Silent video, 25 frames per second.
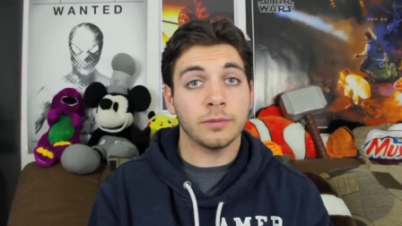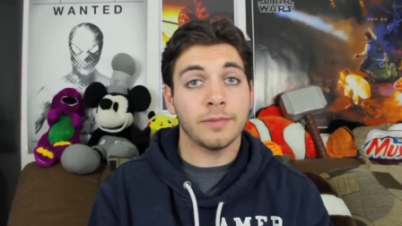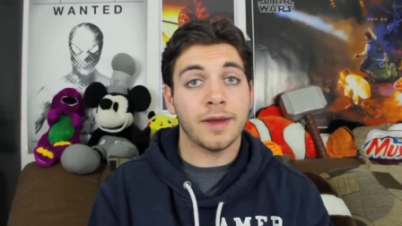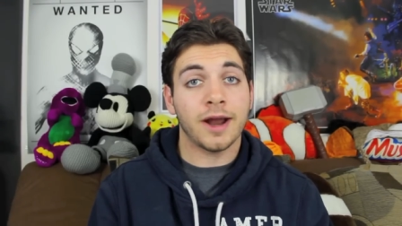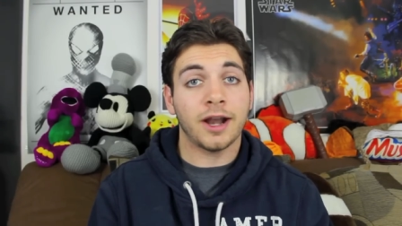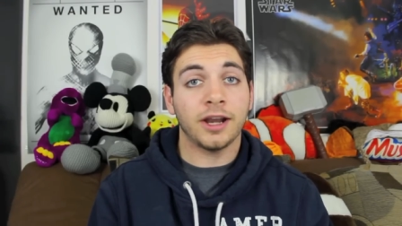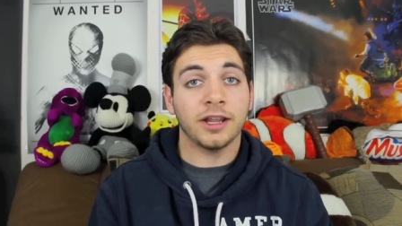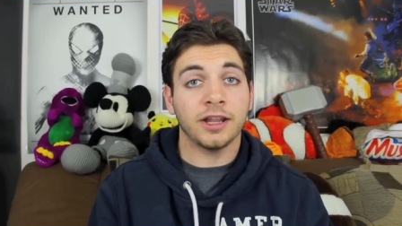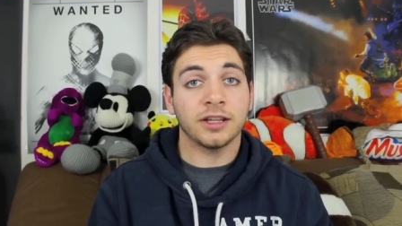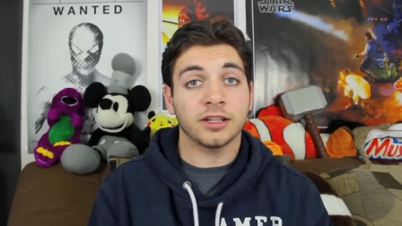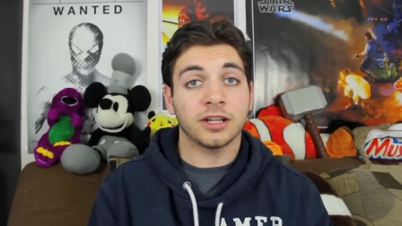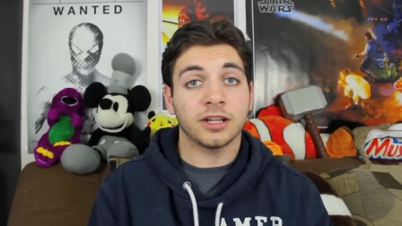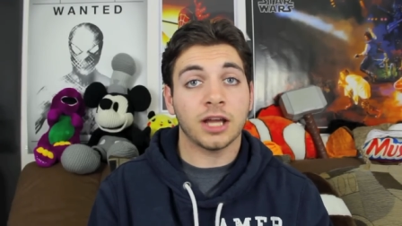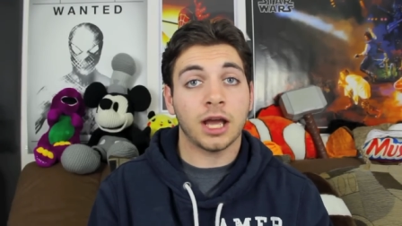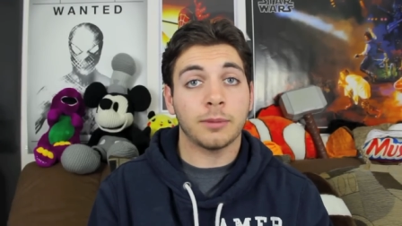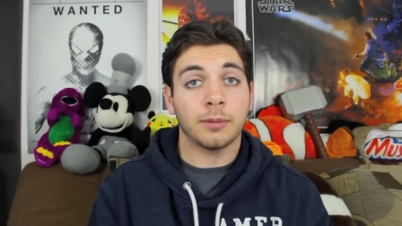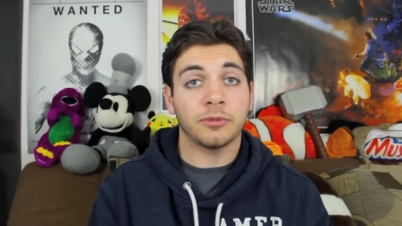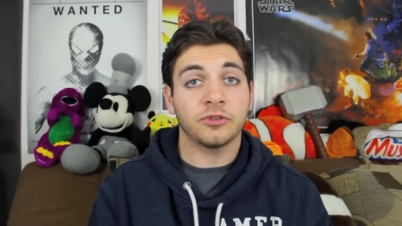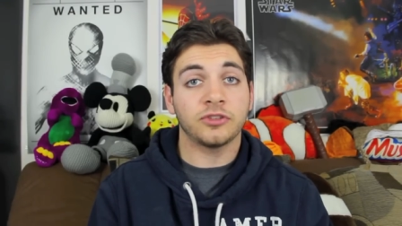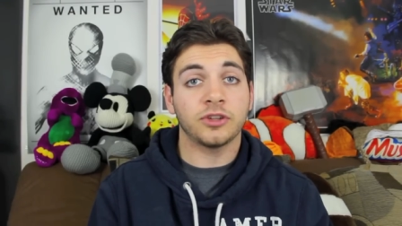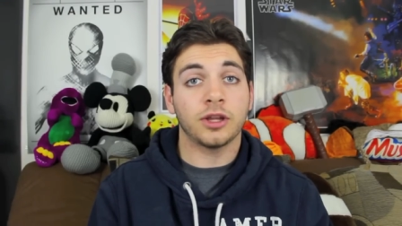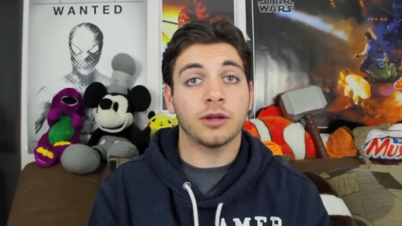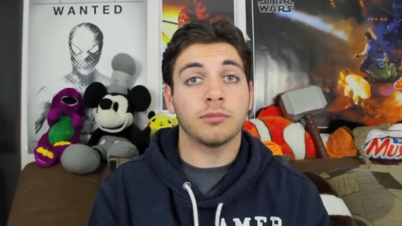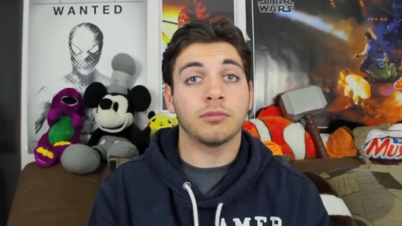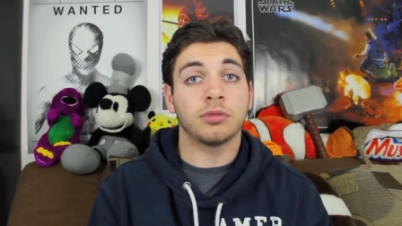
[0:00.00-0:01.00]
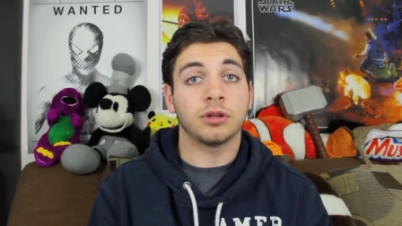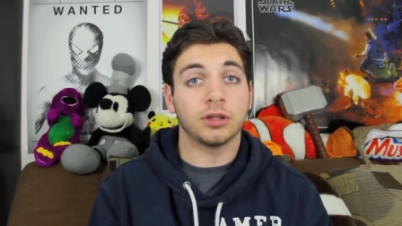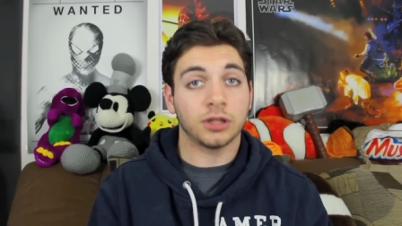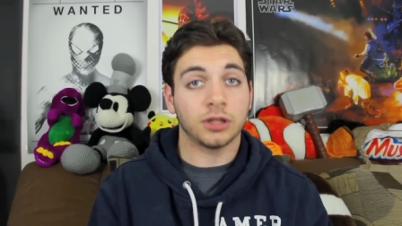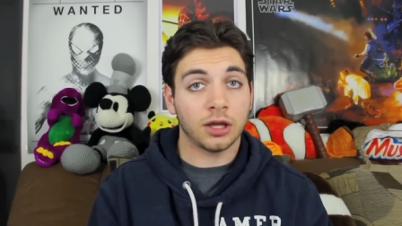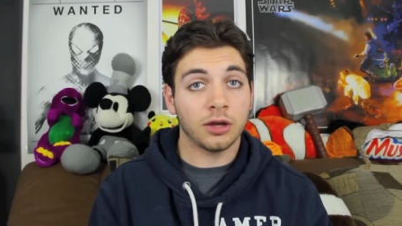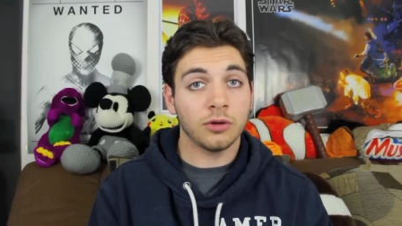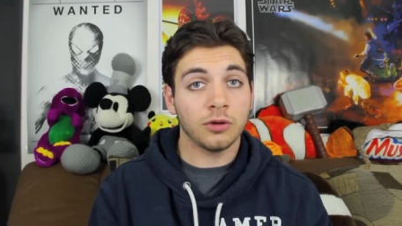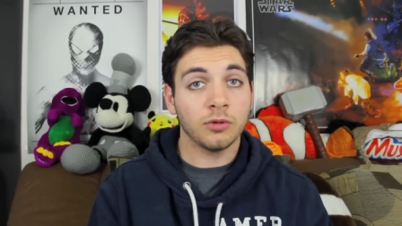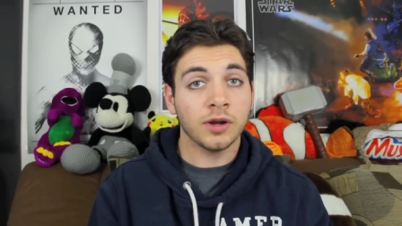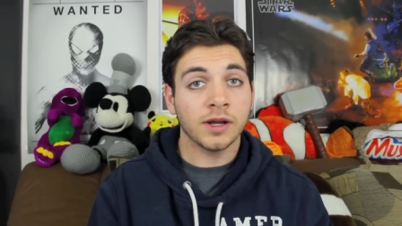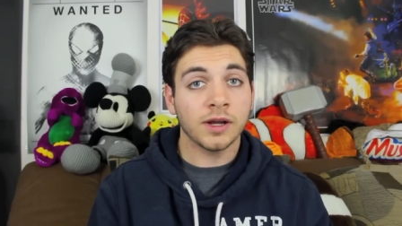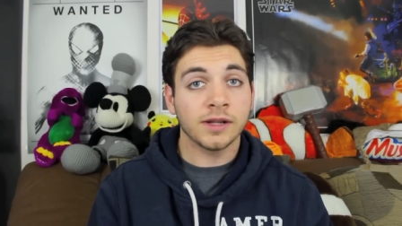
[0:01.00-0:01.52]
about it in the comments down
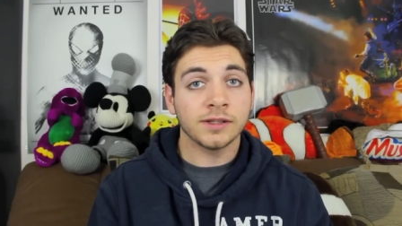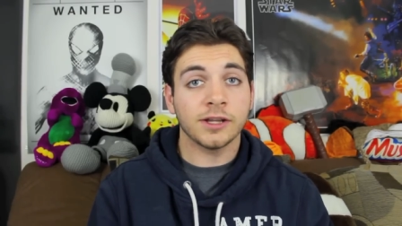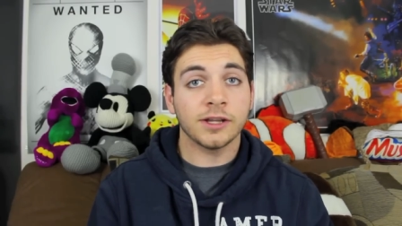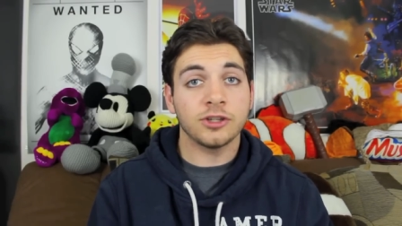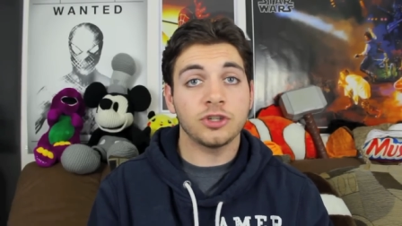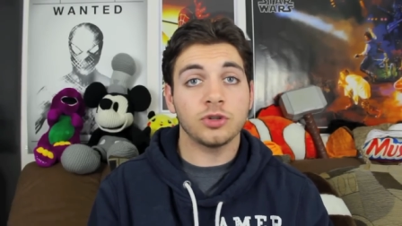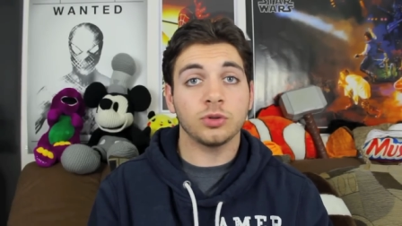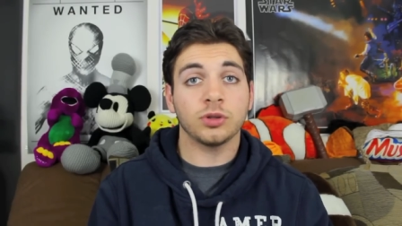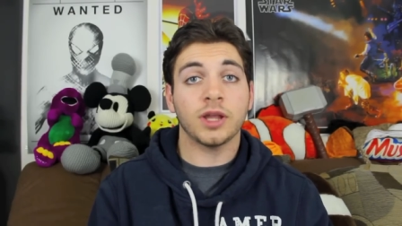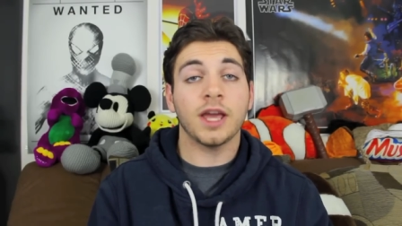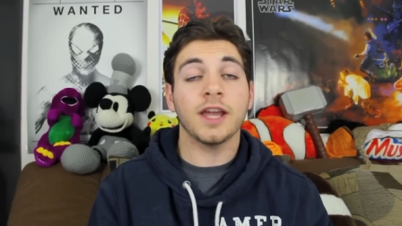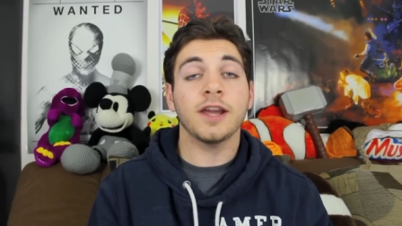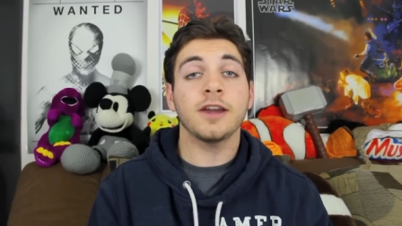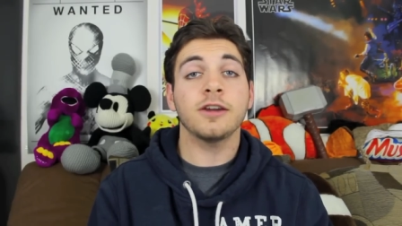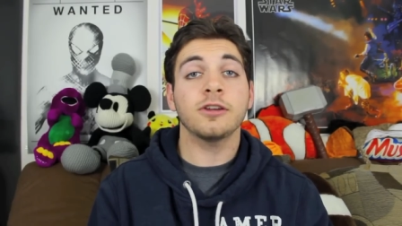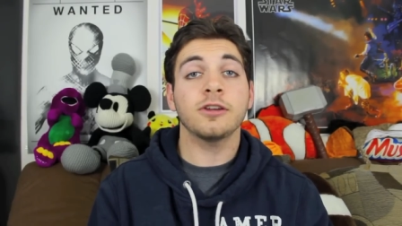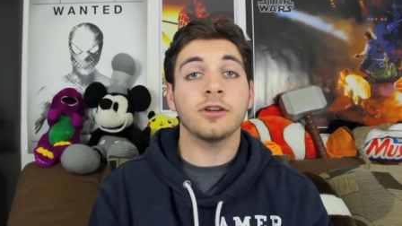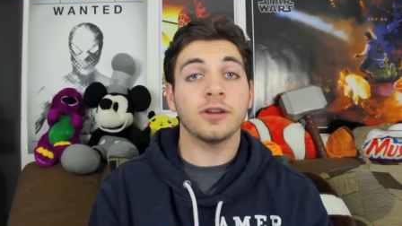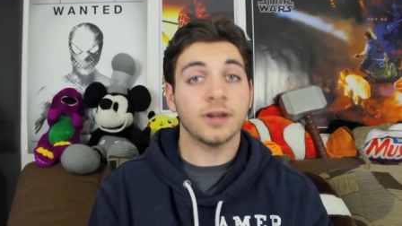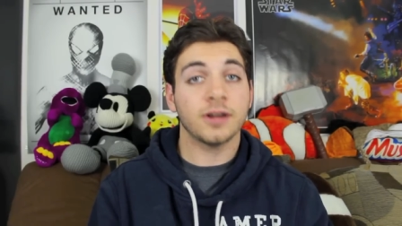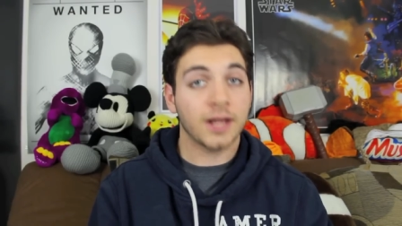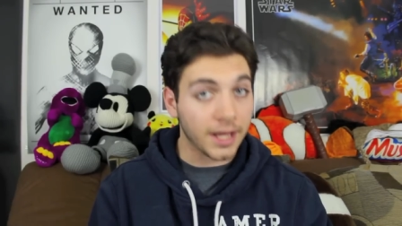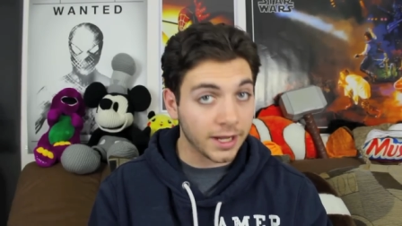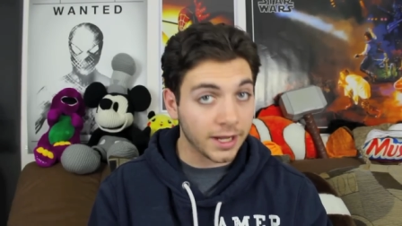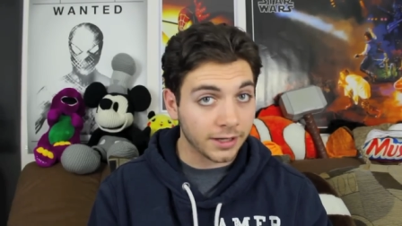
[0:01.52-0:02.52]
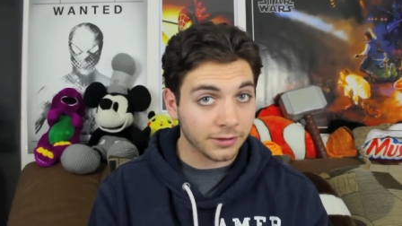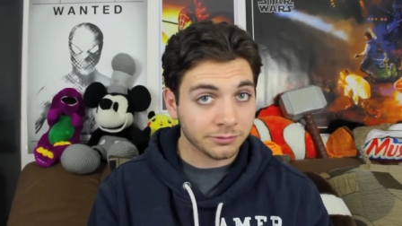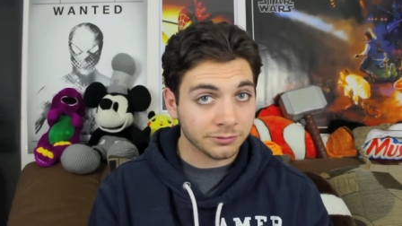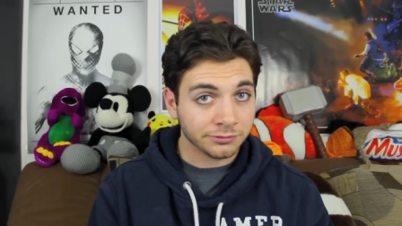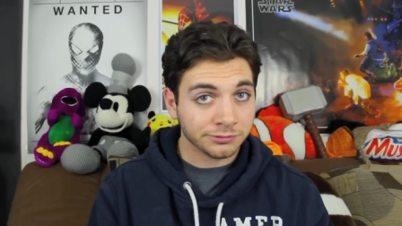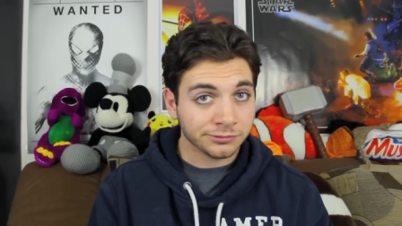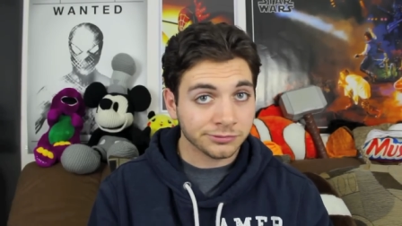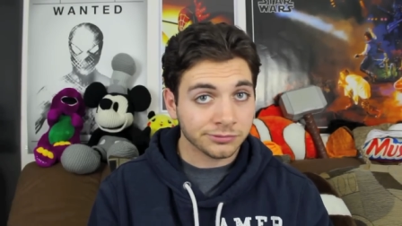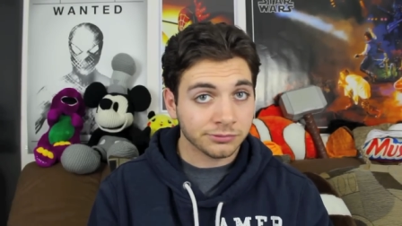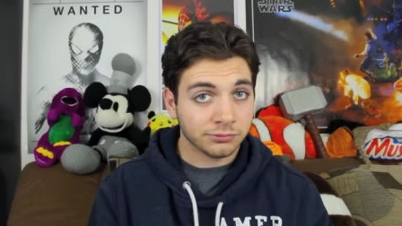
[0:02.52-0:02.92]
below. Did you like it or not?